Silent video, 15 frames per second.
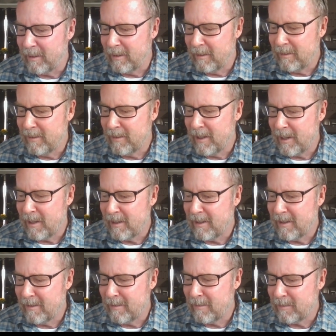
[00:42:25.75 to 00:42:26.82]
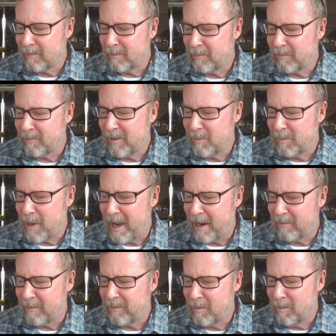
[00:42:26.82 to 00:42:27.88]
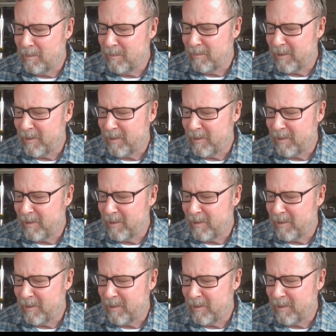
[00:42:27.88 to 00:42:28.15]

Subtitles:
Did you get any feedback from